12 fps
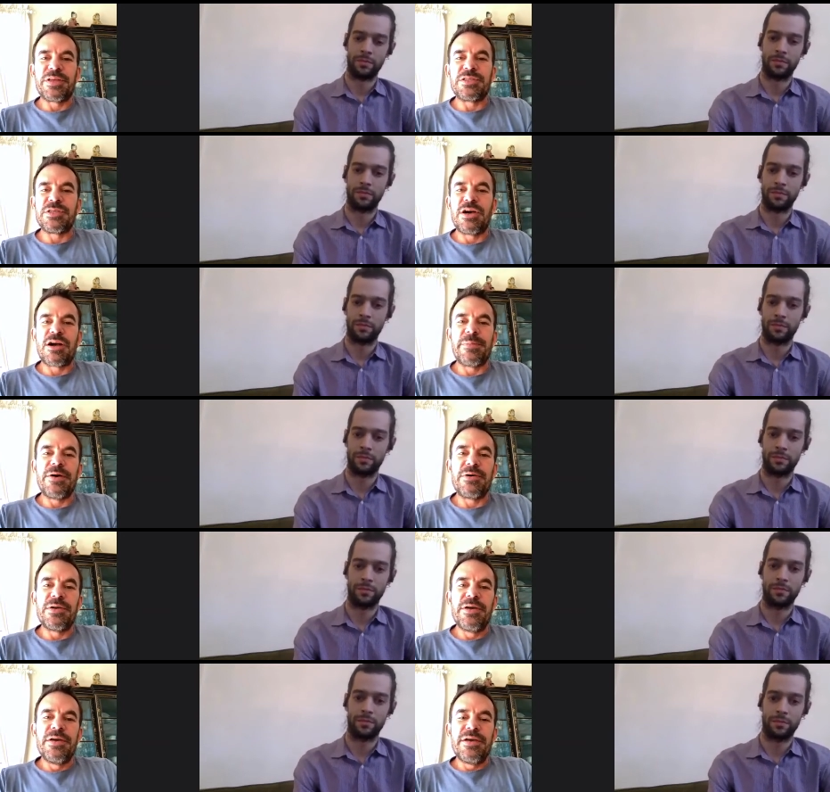Speaker 1: to talk about
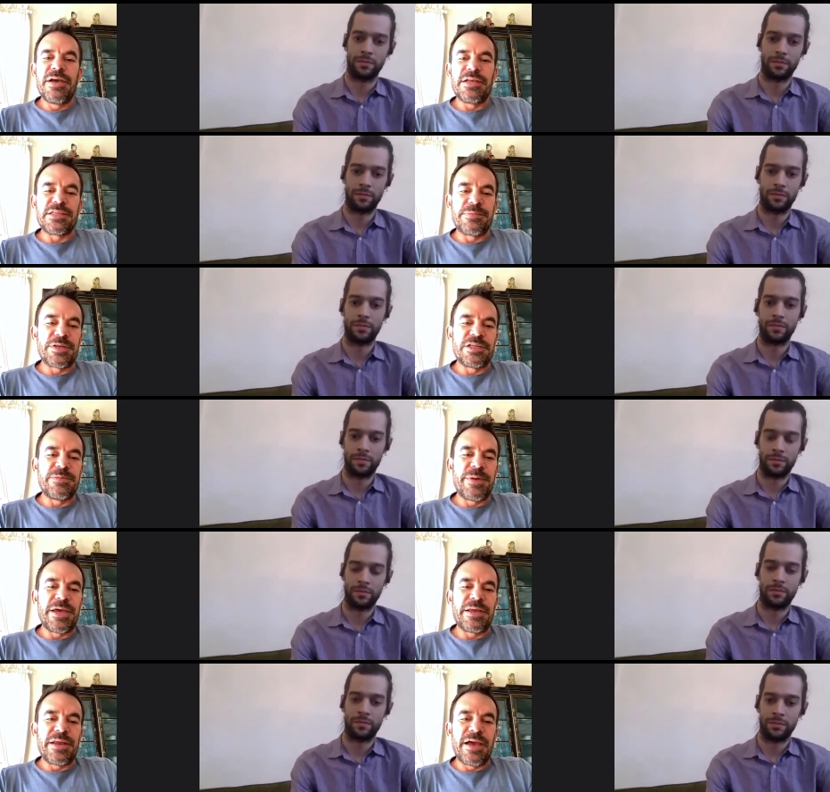and something to
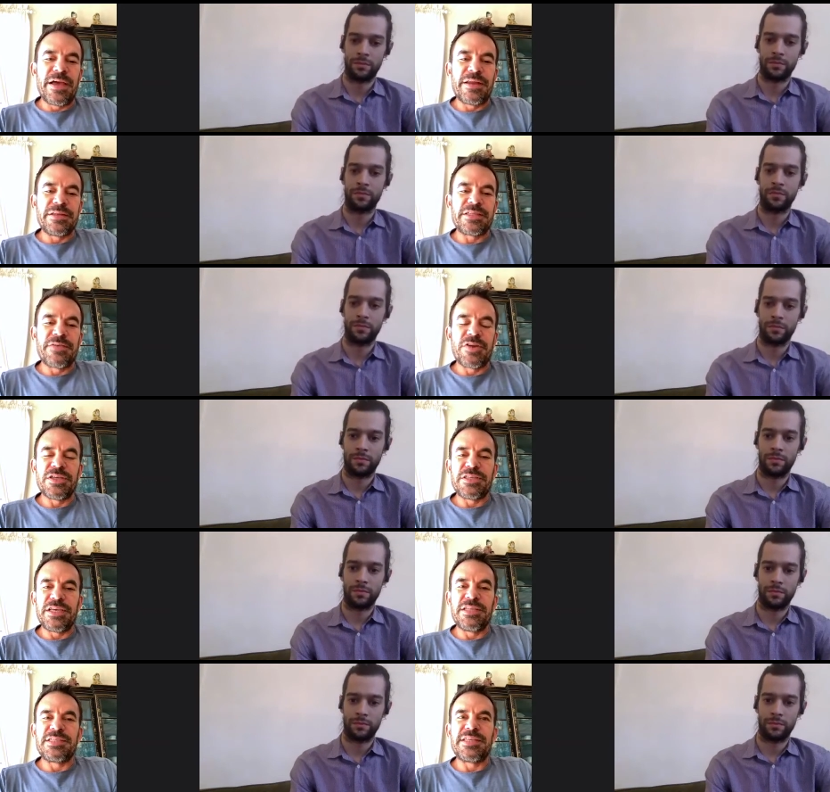debate, and it's given us
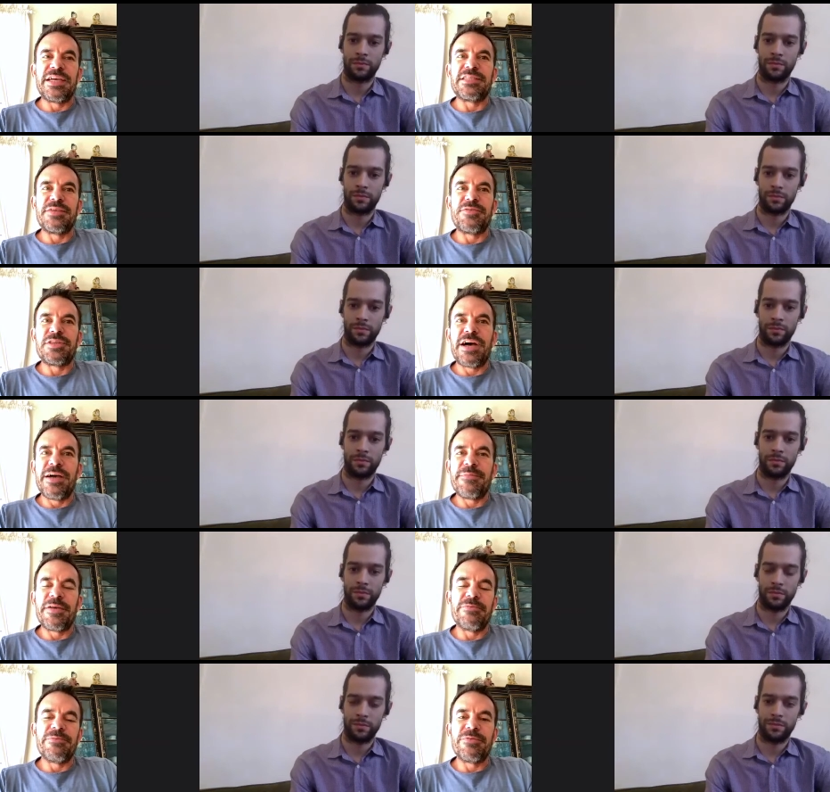insights every time
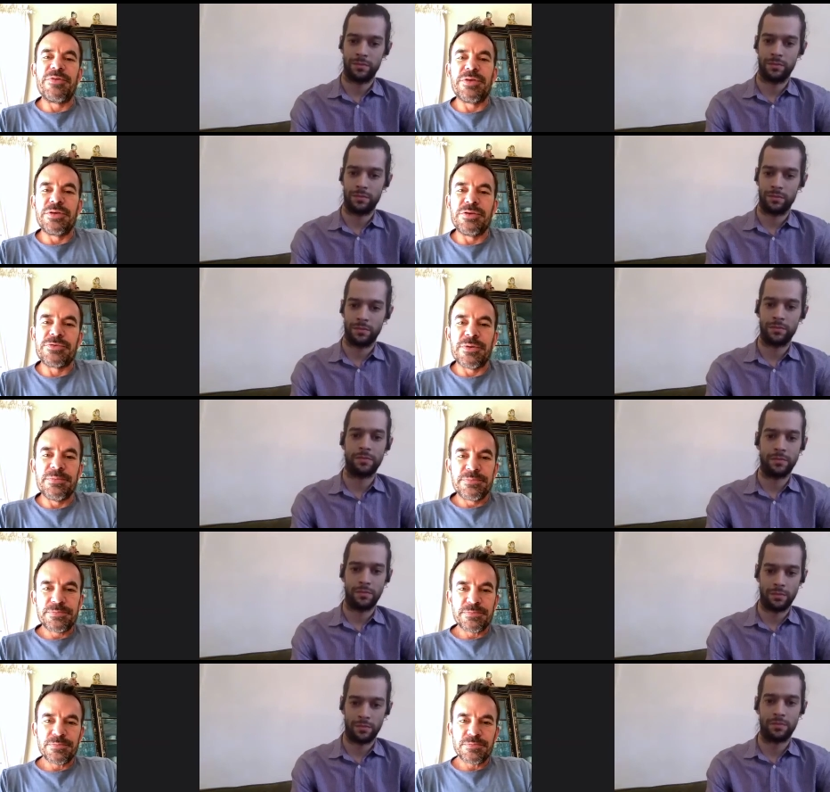that have been really useful.
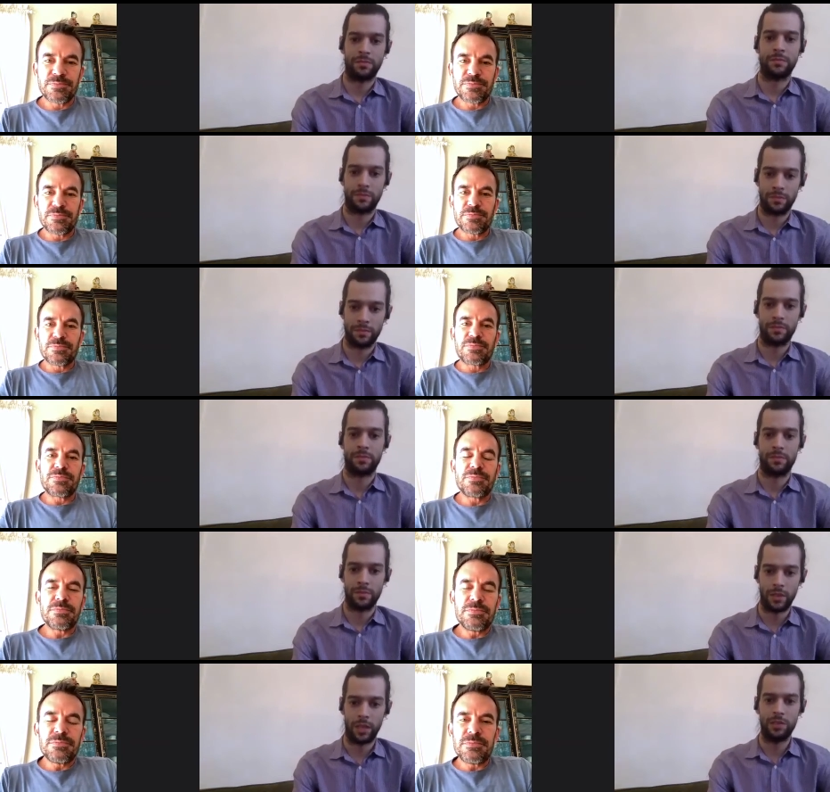
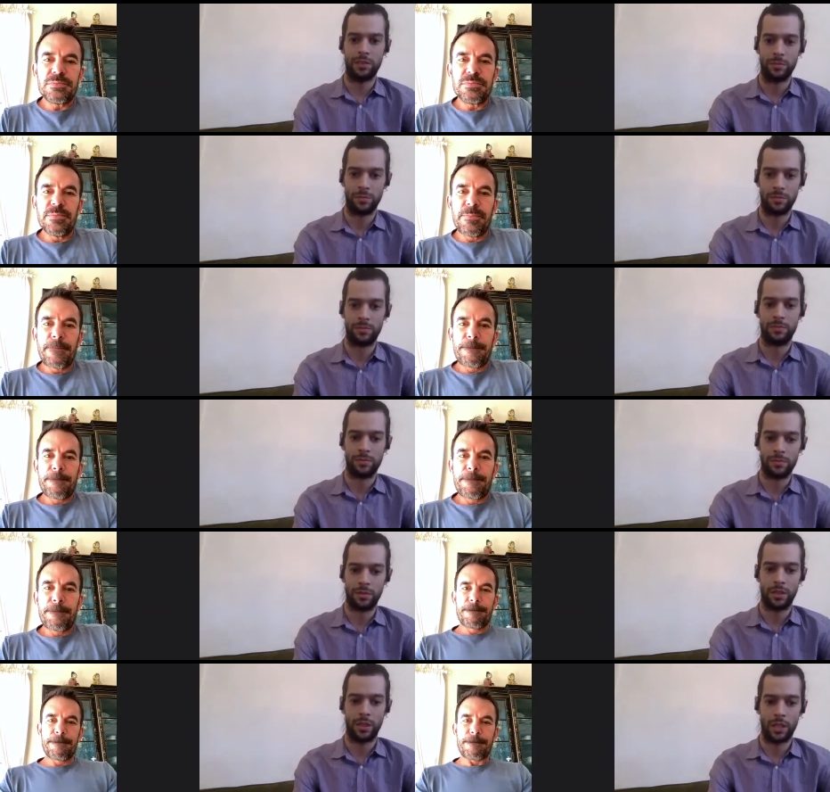
Speaker 2: Awesome.
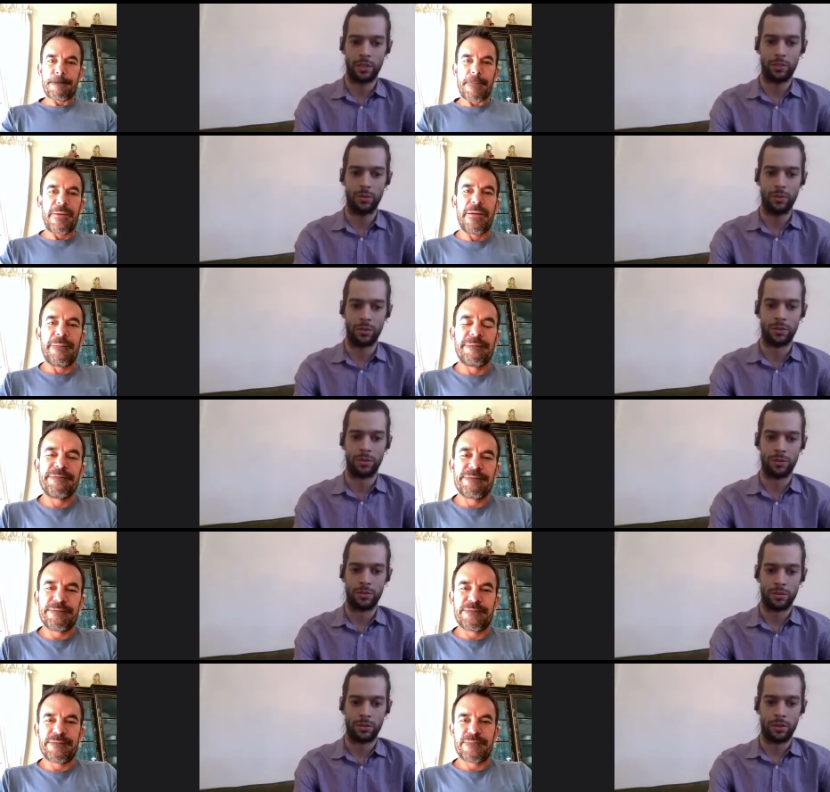Uh, yeah. Cool.
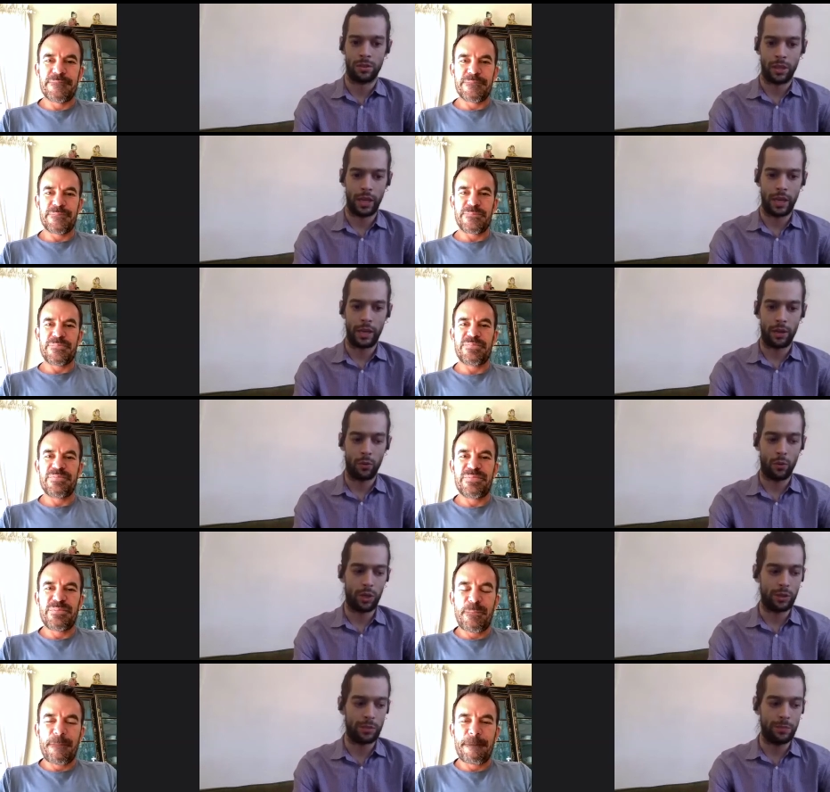Uh,
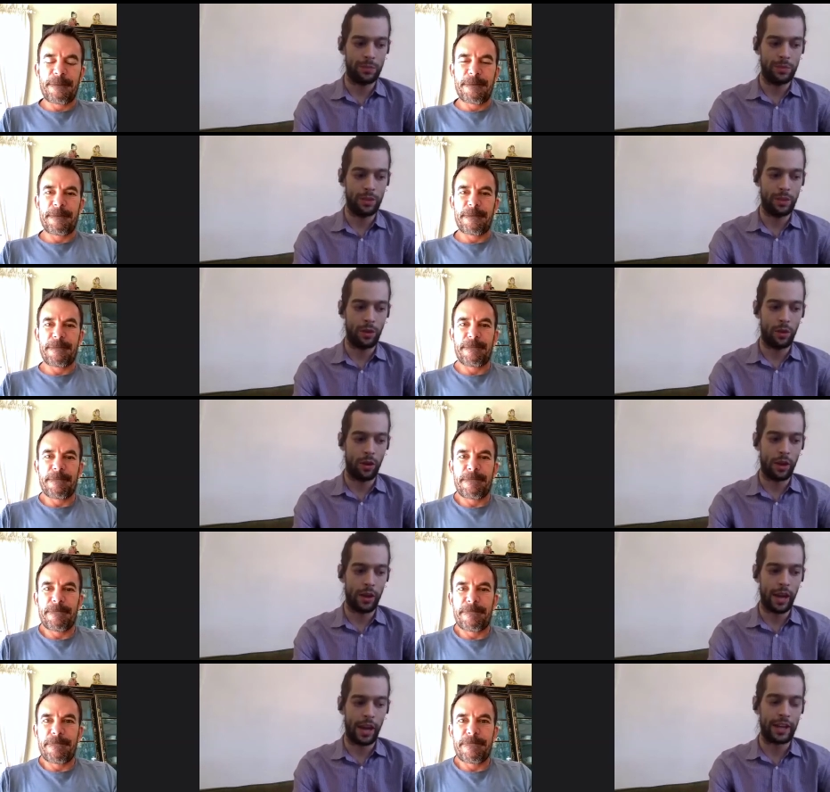well,
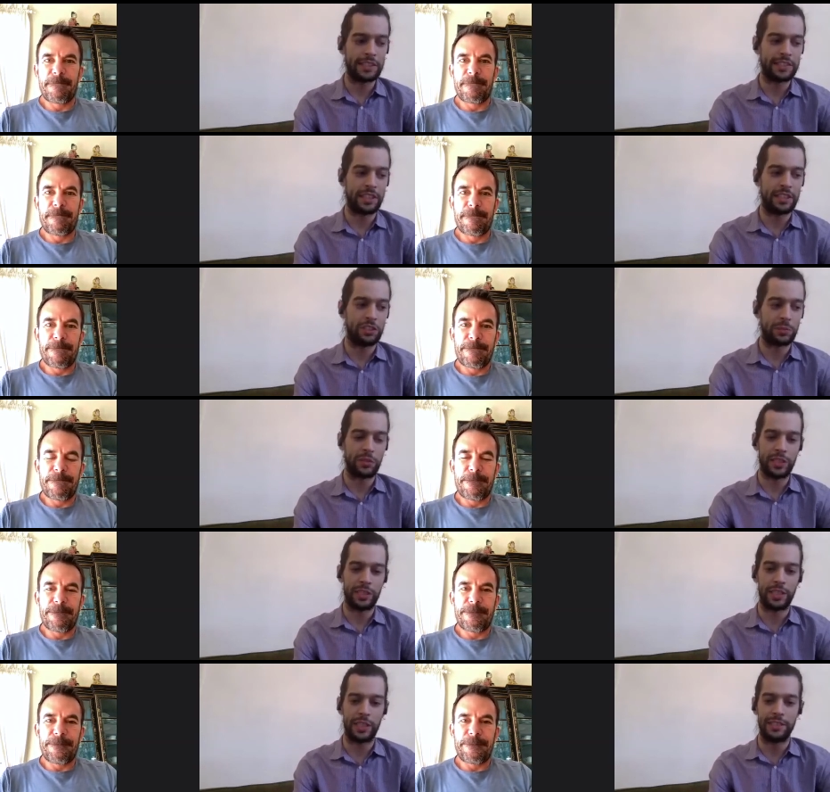I guess in terms of
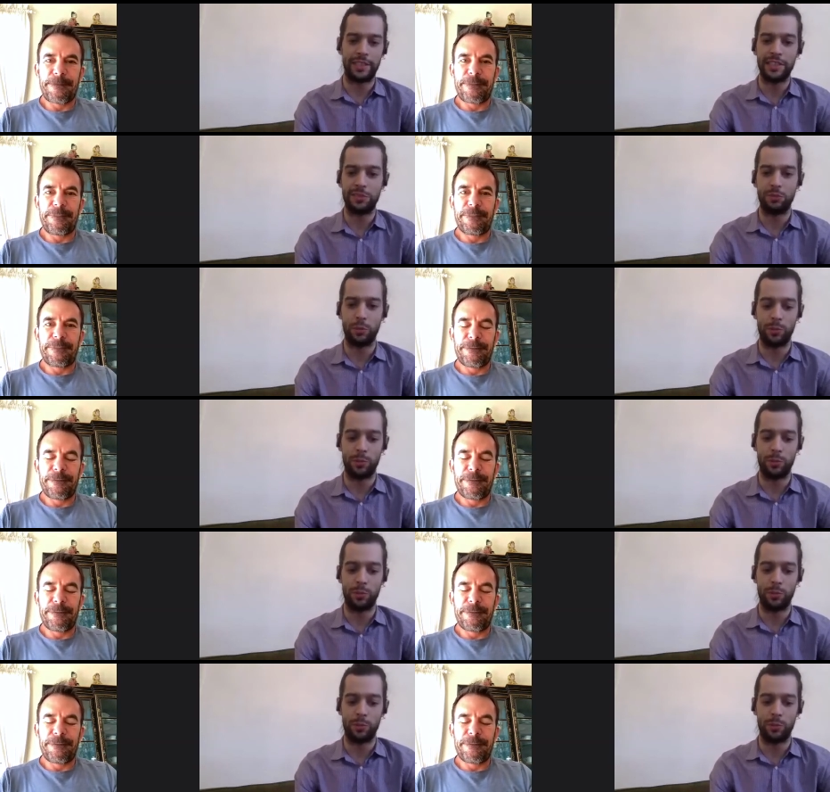like a, a decimal